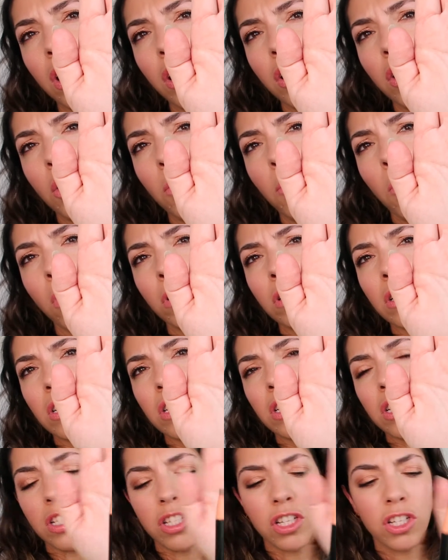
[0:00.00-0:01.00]
you
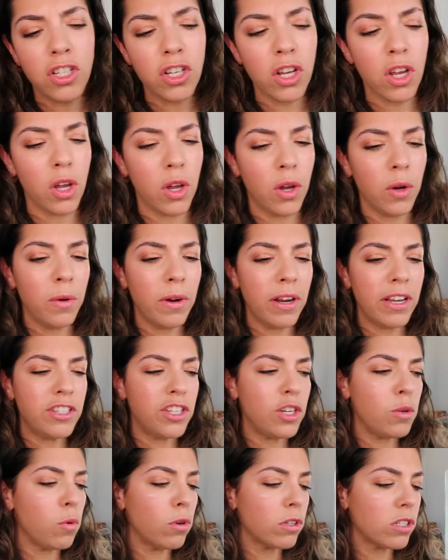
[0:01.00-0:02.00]
want to do
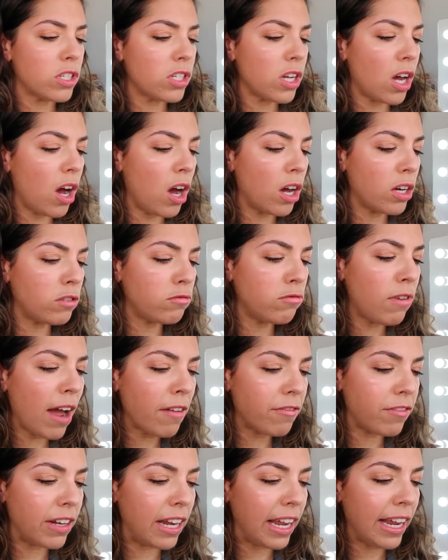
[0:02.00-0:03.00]
is you want to
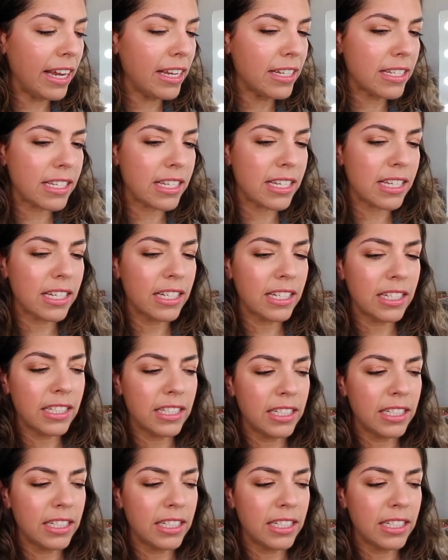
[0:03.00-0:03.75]
unravel it,